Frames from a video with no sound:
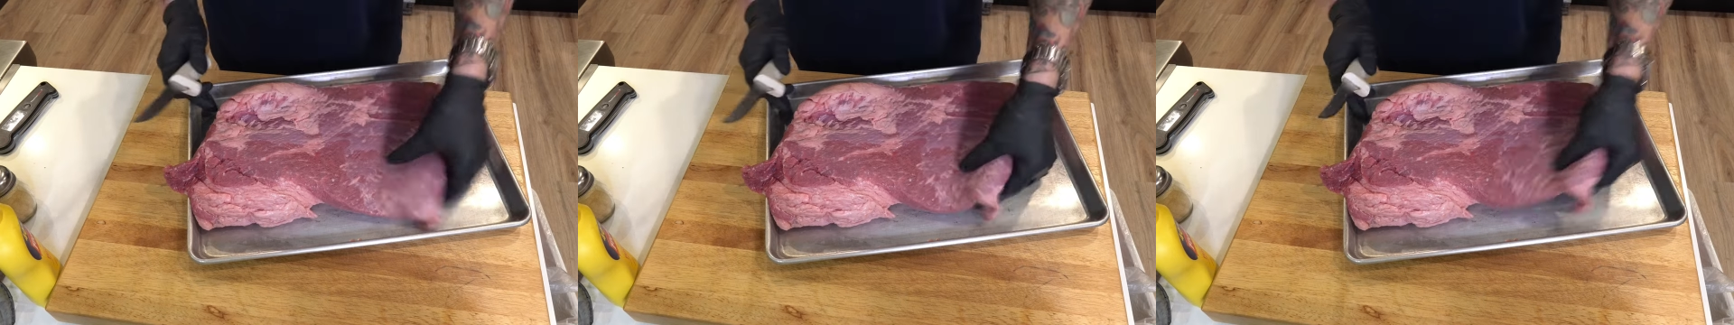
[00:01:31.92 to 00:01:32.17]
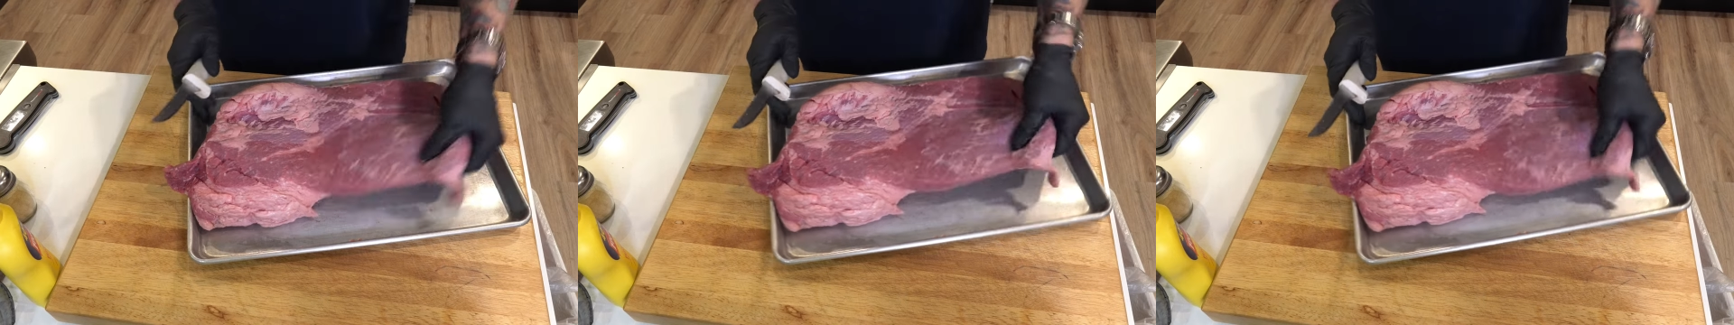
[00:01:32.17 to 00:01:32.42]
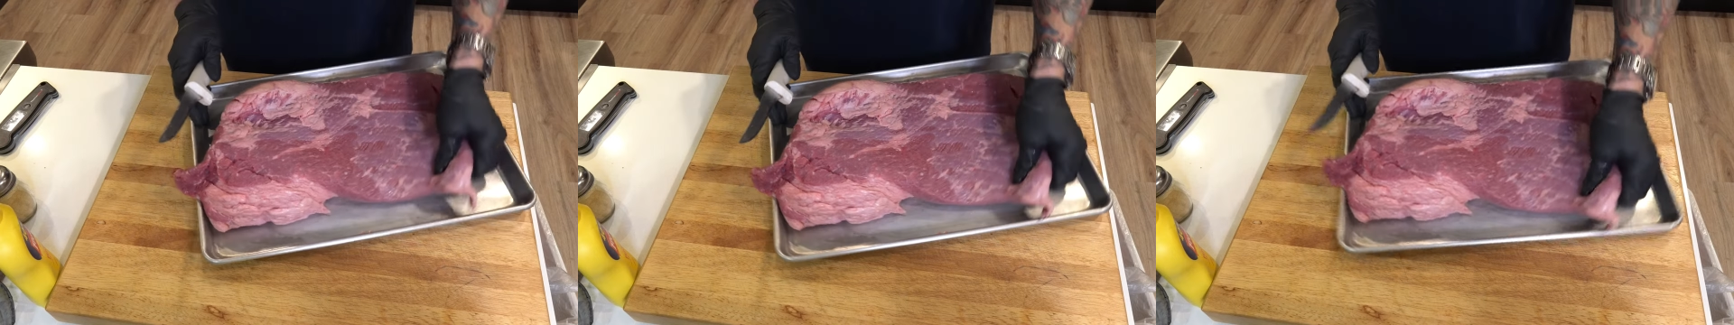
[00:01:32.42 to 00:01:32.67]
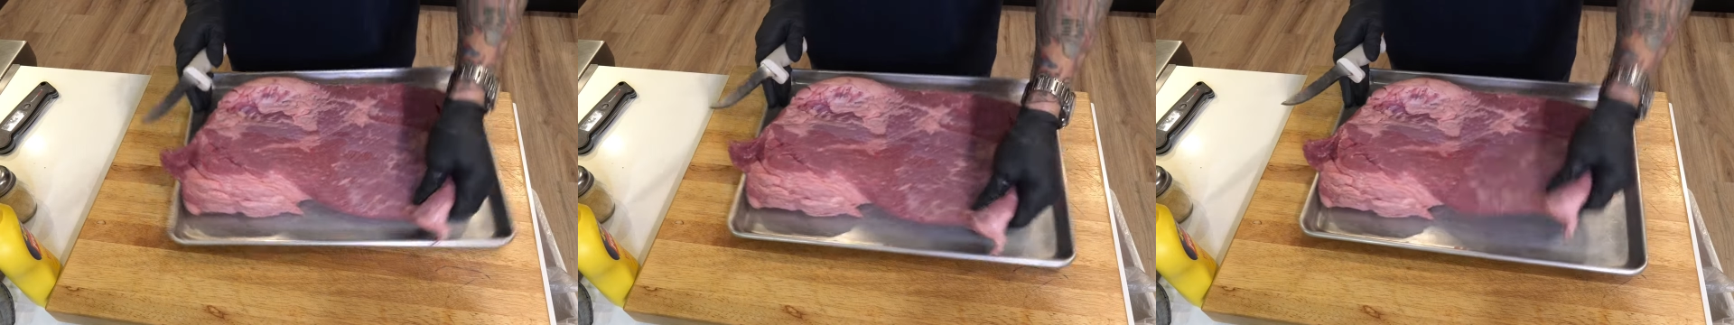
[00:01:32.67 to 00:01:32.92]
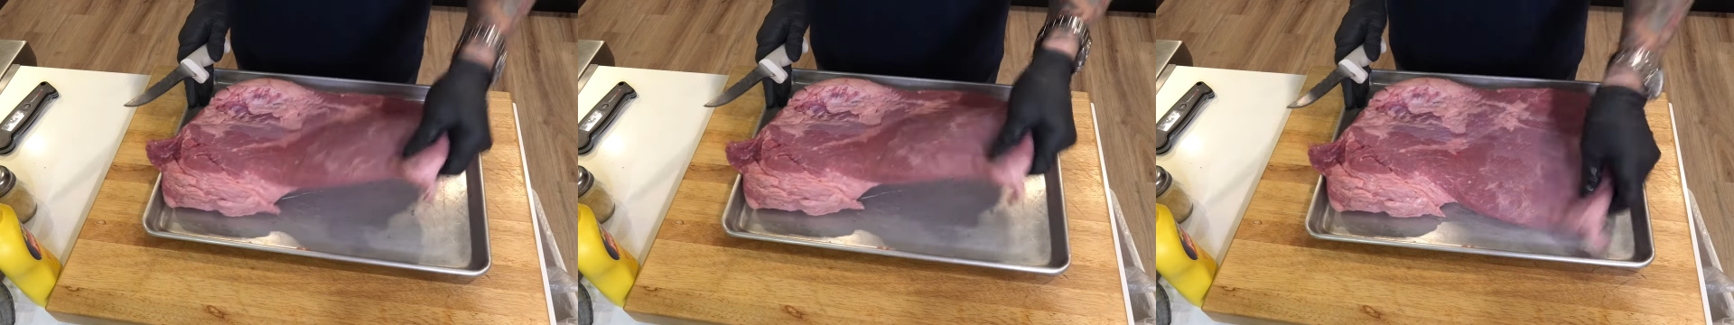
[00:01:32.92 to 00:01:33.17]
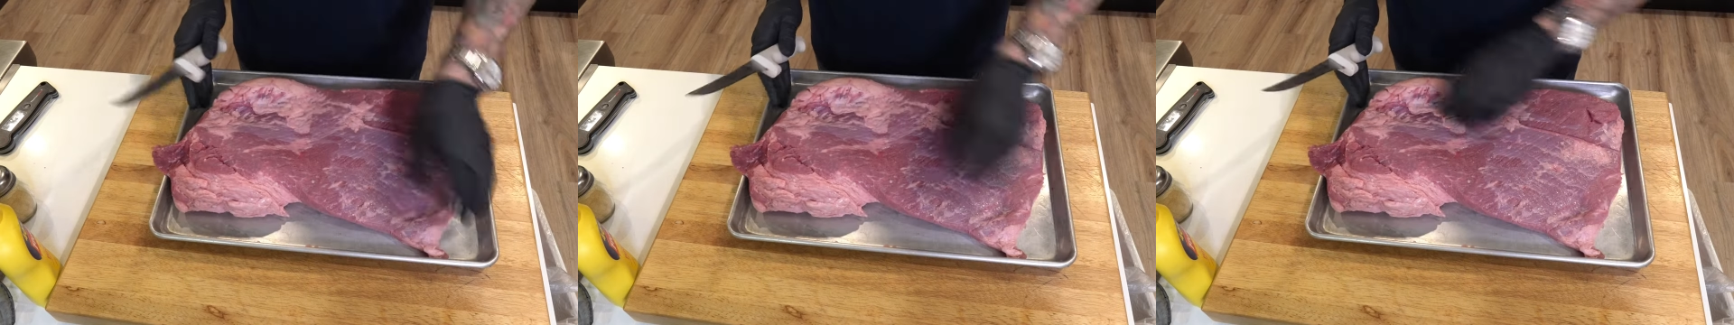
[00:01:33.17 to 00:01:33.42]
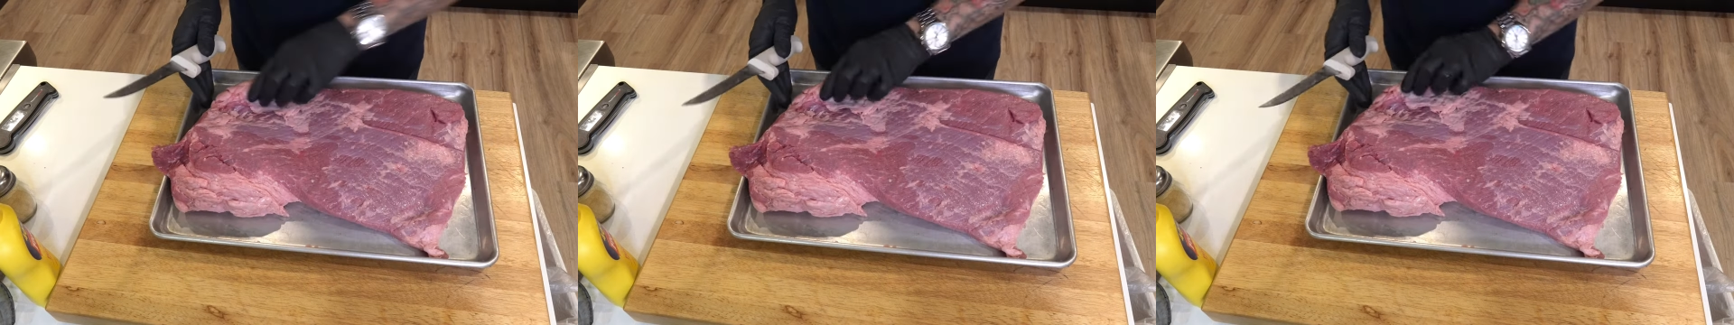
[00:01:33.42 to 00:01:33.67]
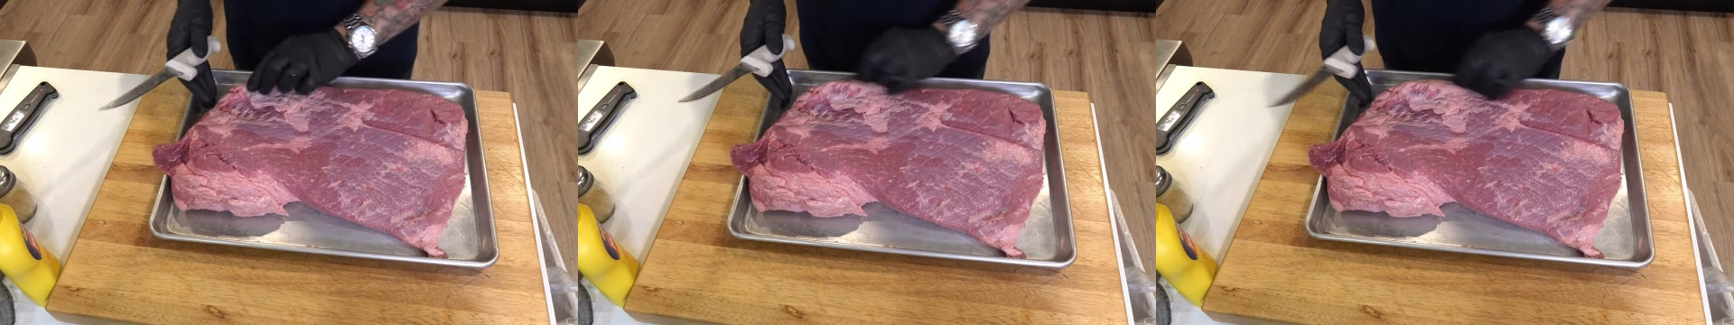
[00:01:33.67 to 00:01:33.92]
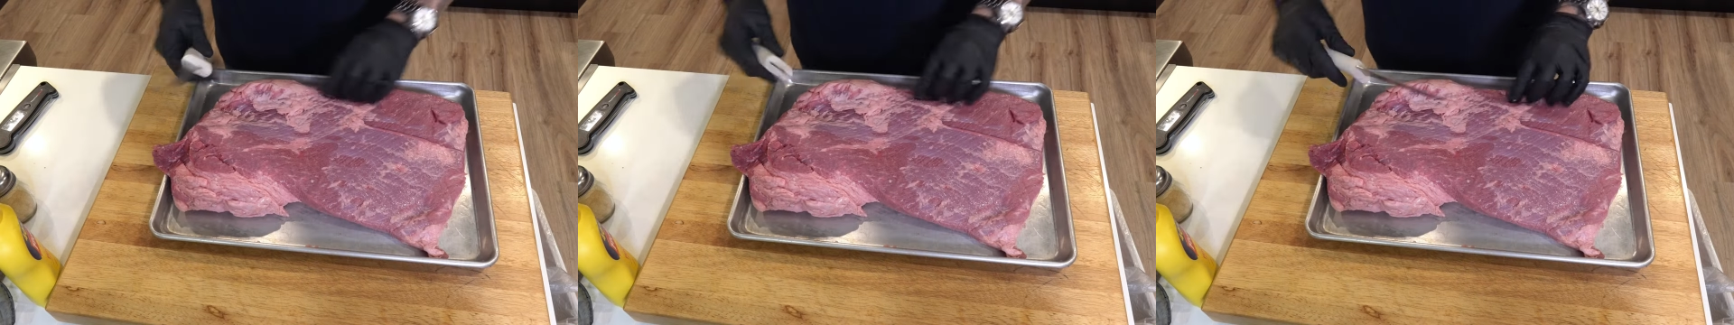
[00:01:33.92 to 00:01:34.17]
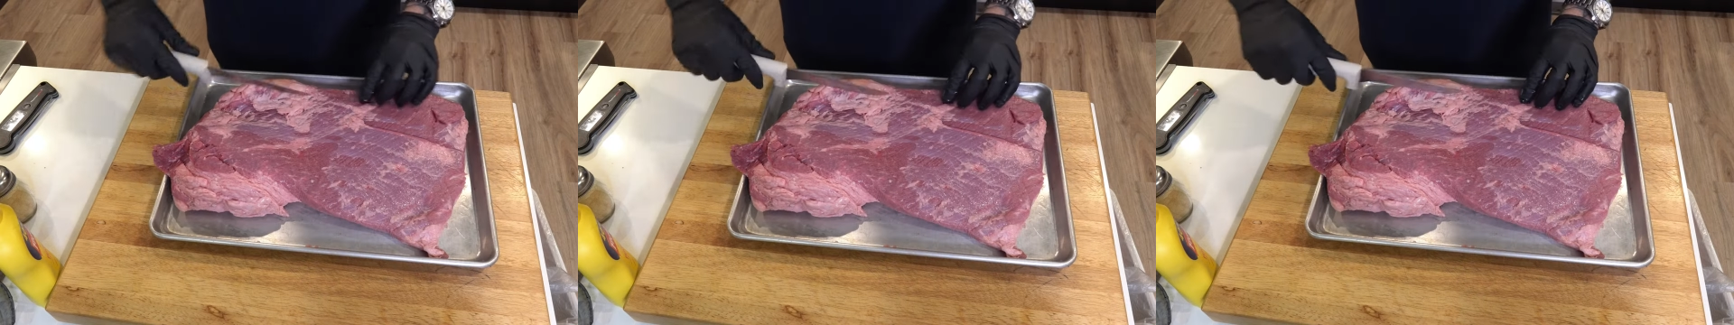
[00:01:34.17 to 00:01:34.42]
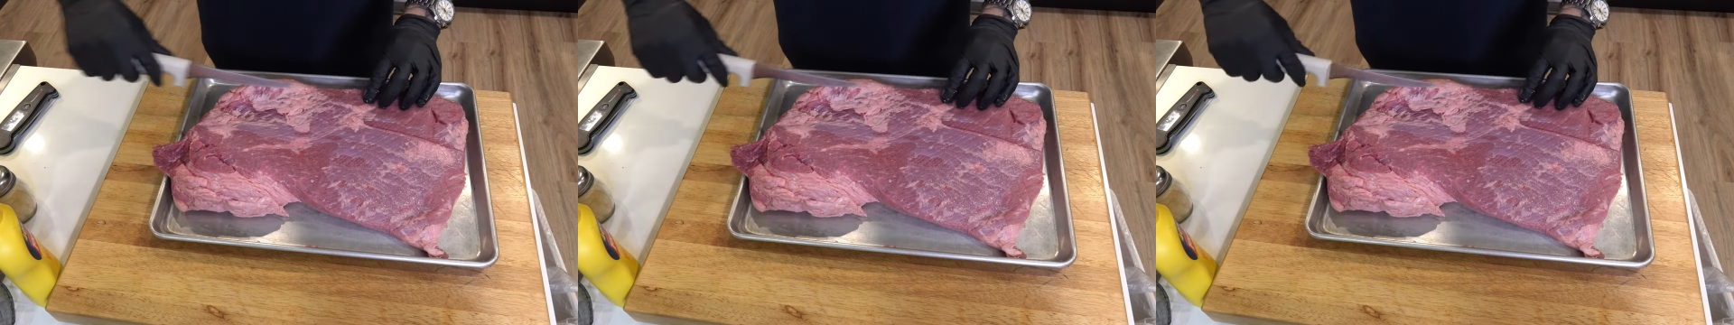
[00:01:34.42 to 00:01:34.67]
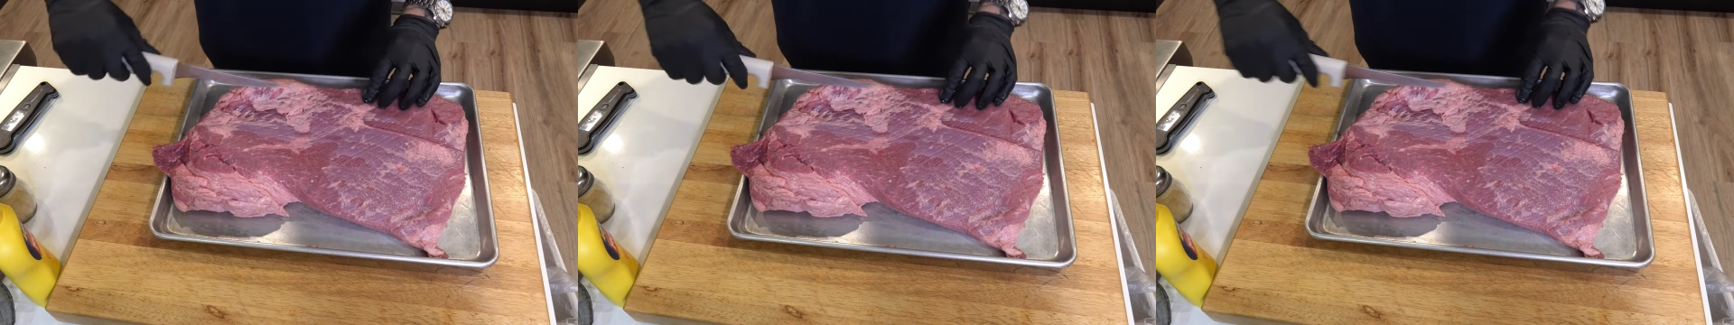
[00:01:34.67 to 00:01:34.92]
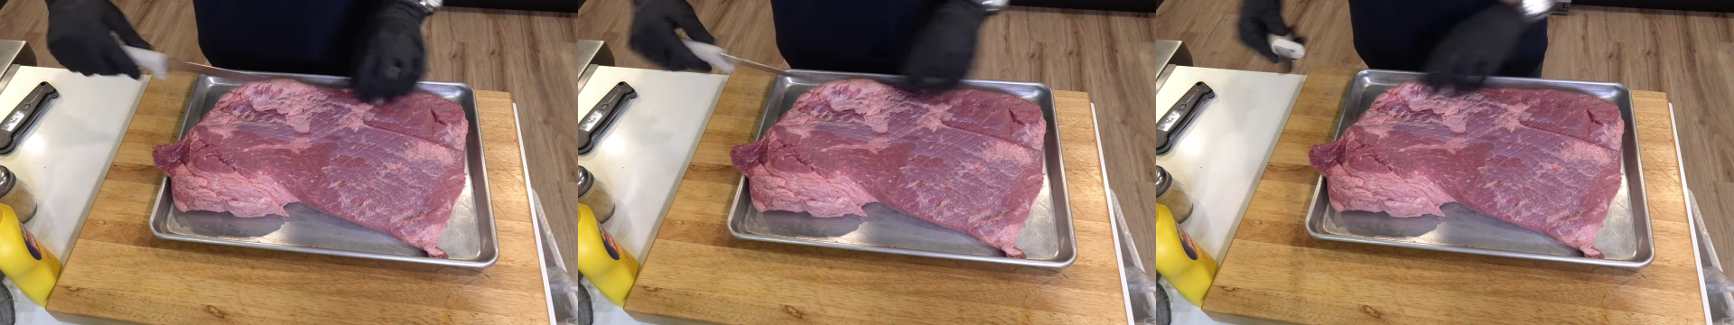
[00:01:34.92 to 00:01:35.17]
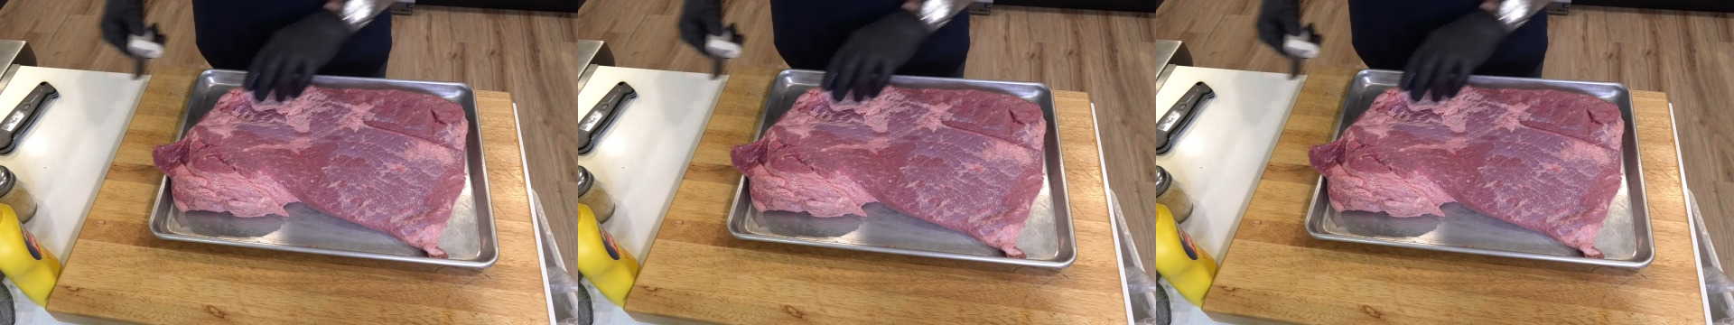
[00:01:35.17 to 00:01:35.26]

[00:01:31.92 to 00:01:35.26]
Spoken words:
No face is visible, so there are no lips to read.